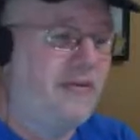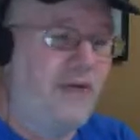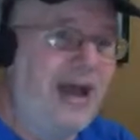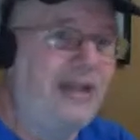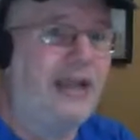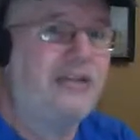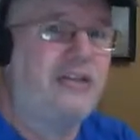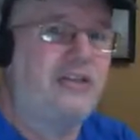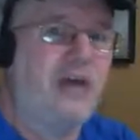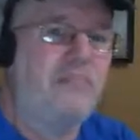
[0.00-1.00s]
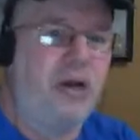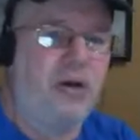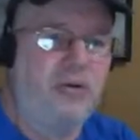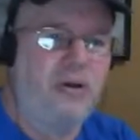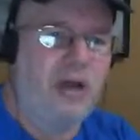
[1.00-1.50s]
I liked
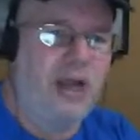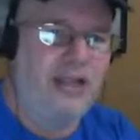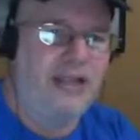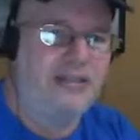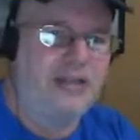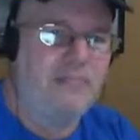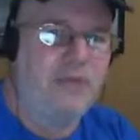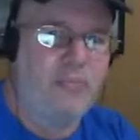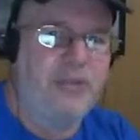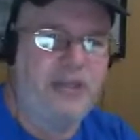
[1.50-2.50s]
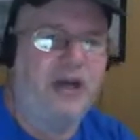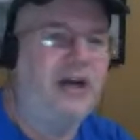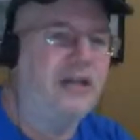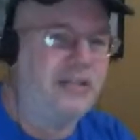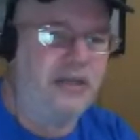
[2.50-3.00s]
Dumbo. I liked Dumbo
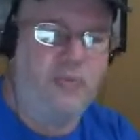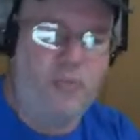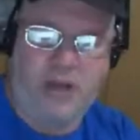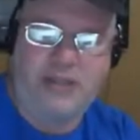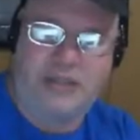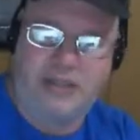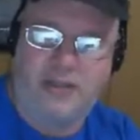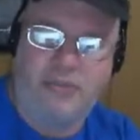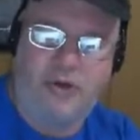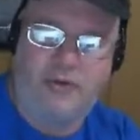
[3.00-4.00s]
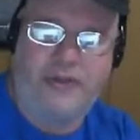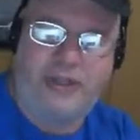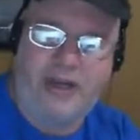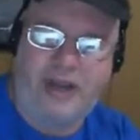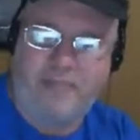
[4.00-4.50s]
because it wasn't the movie
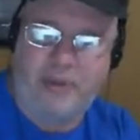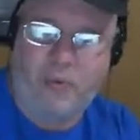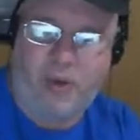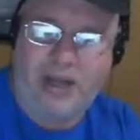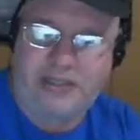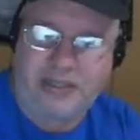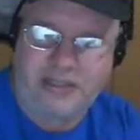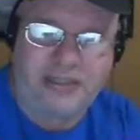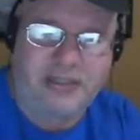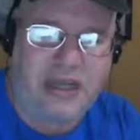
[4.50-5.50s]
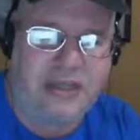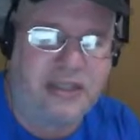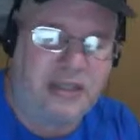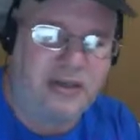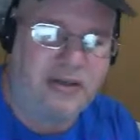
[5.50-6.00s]
that I've been watching since I was
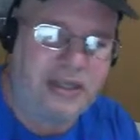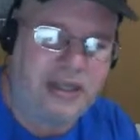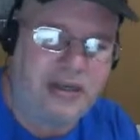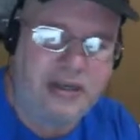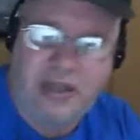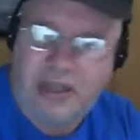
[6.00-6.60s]
a little kid.